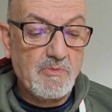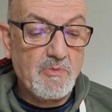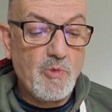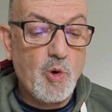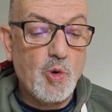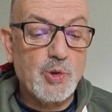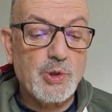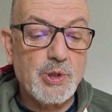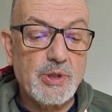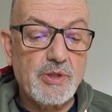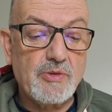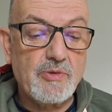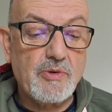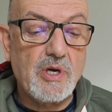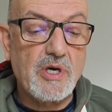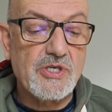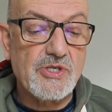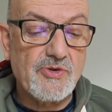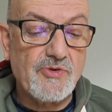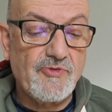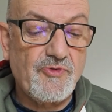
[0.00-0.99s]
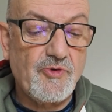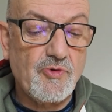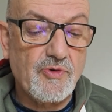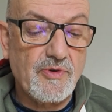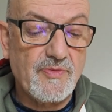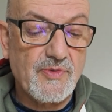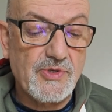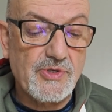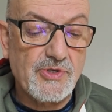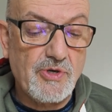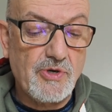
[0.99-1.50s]
more than the rise or fall of
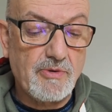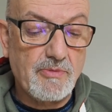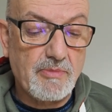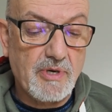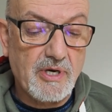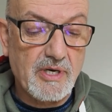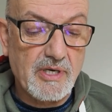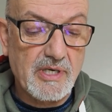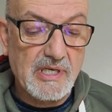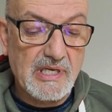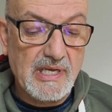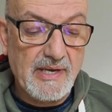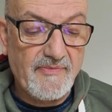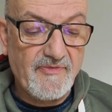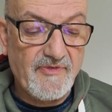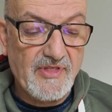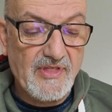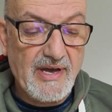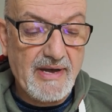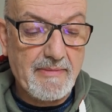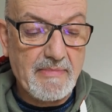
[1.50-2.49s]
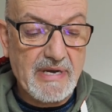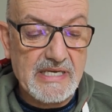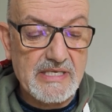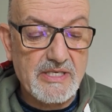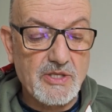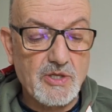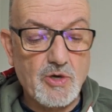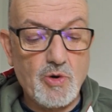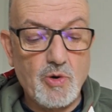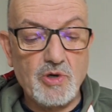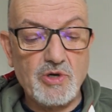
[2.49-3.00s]
the stock market, and for that matter,
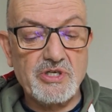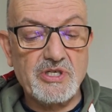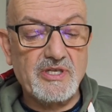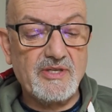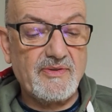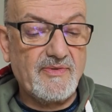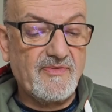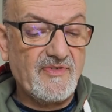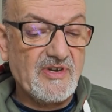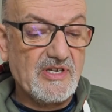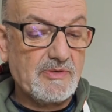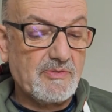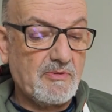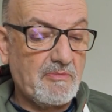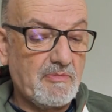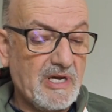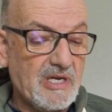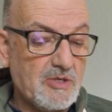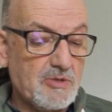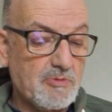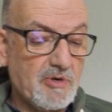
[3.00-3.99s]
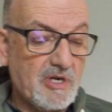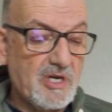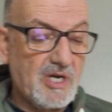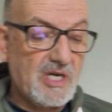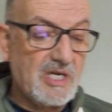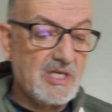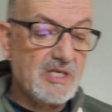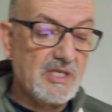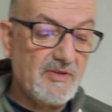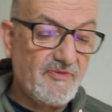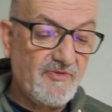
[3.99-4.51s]
the quality of the investment management going
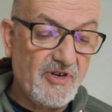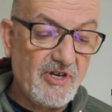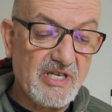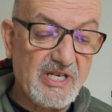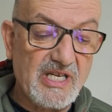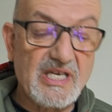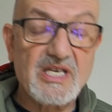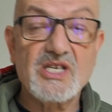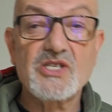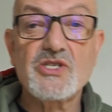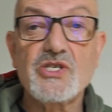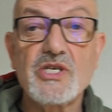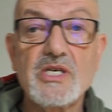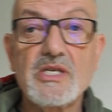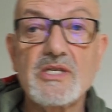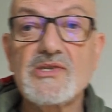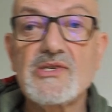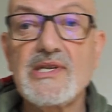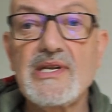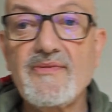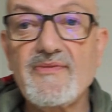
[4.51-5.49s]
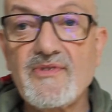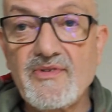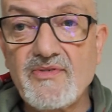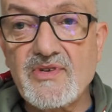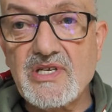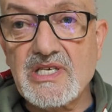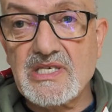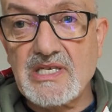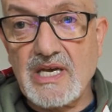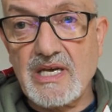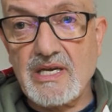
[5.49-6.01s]
into the fund. It concerns the level of
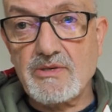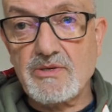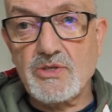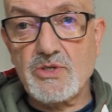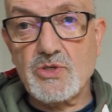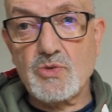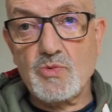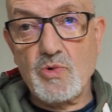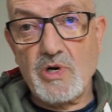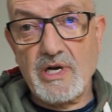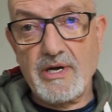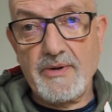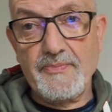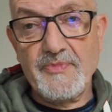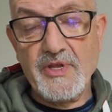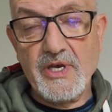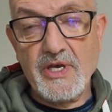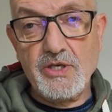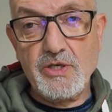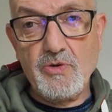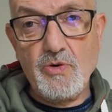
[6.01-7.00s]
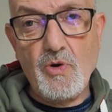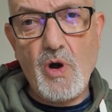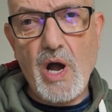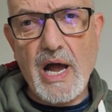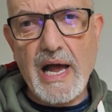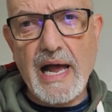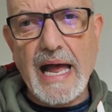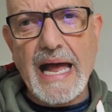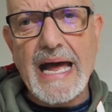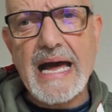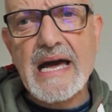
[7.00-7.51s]
discount as well. You
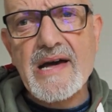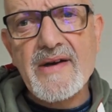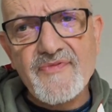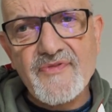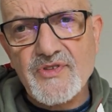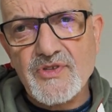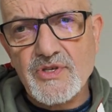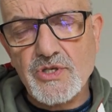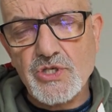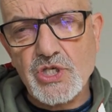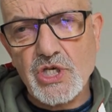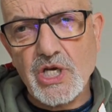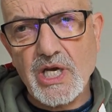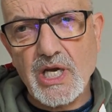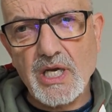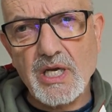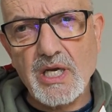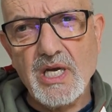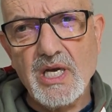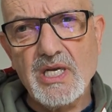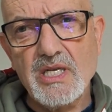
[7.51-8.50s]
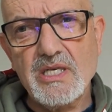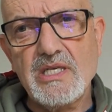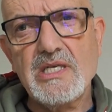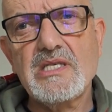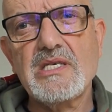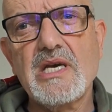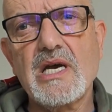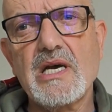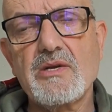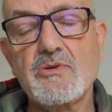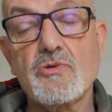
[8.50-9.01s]
have to check
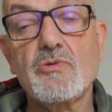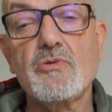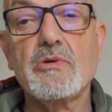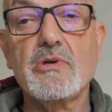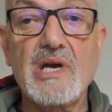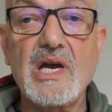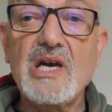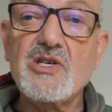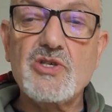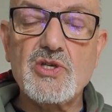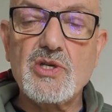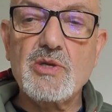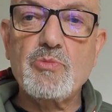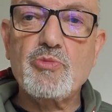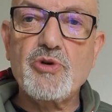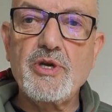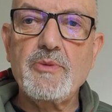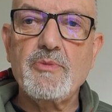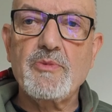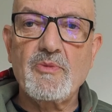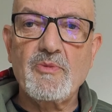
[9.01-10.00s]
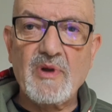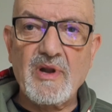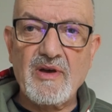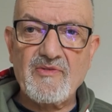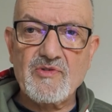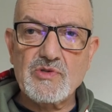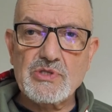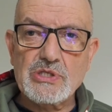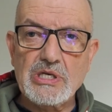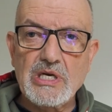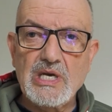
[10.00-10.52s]
discount or occasionally premium
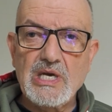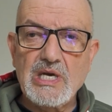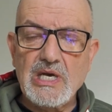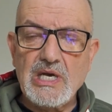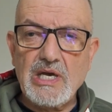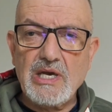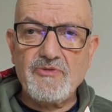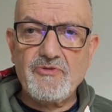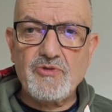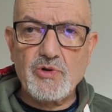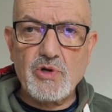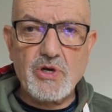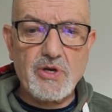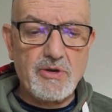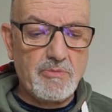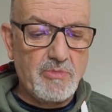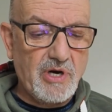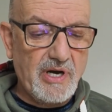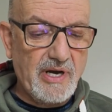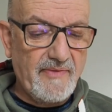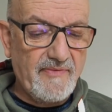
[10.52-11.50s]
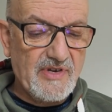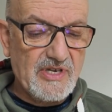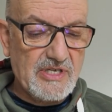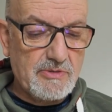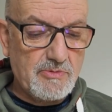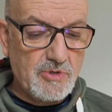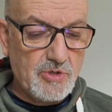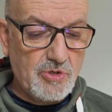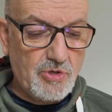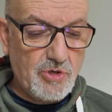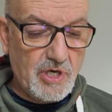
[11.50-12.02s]
levels if you're going to buy
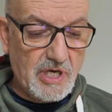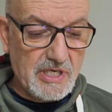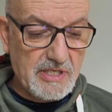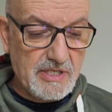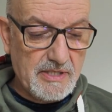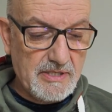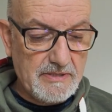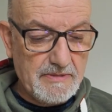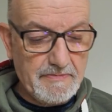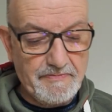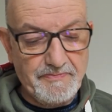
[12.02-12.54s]
investment trusts.